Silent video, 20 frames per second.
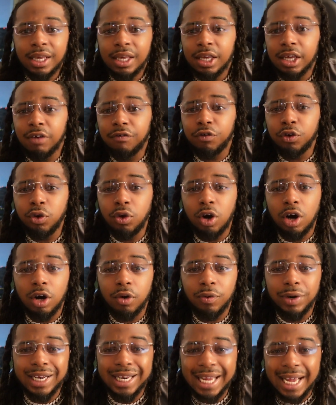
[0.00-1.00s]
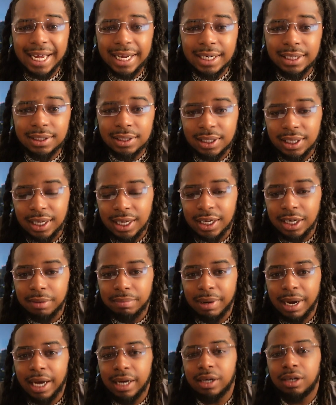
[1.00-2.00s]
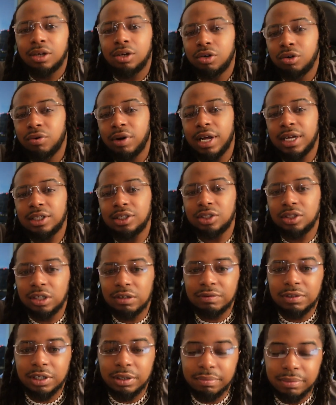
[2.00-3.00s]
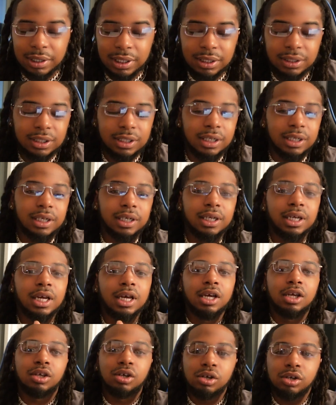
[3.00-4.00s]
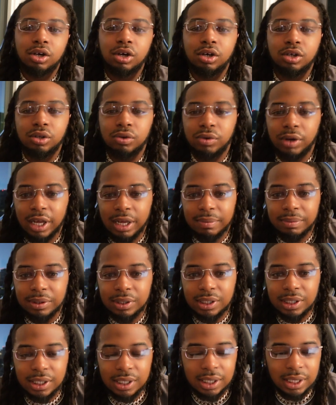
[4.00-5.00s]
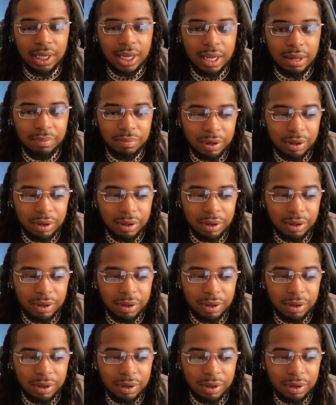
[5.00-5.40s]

If you are related to anybody who has served in the military, you know you're able to get a